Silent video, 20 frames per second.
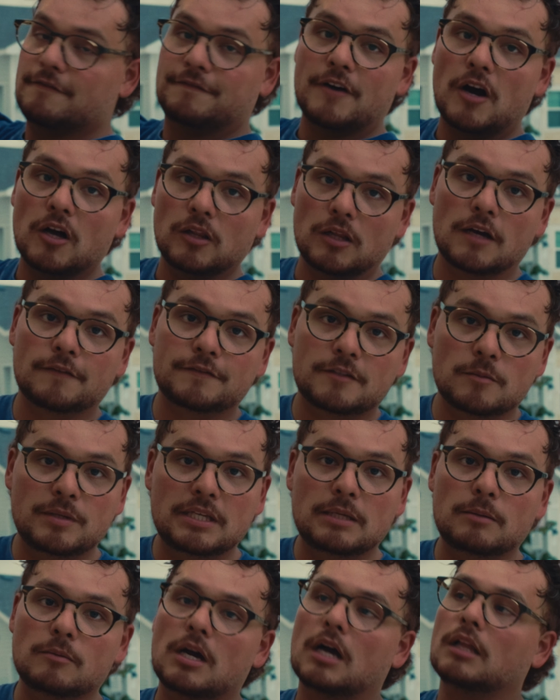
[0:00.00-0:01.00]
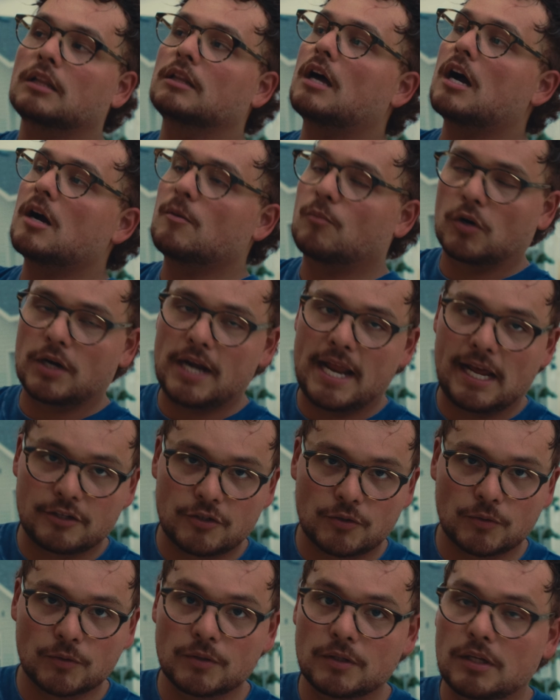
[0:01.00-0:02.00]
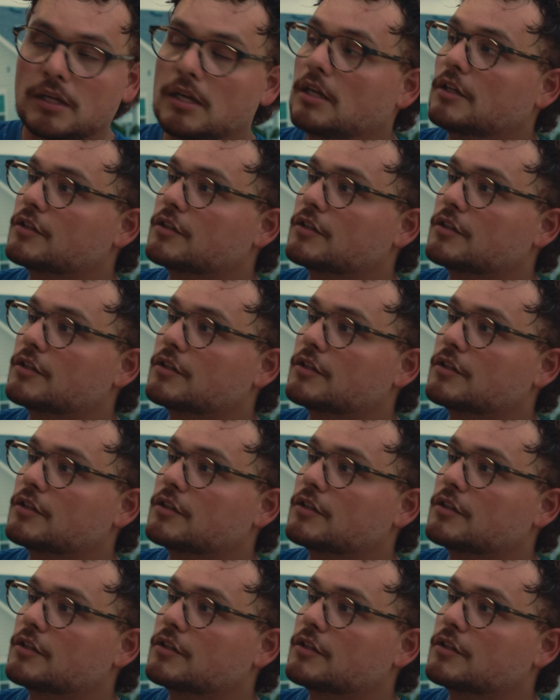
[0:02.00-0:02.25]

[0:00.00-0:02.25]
fall off to be a lot more natural.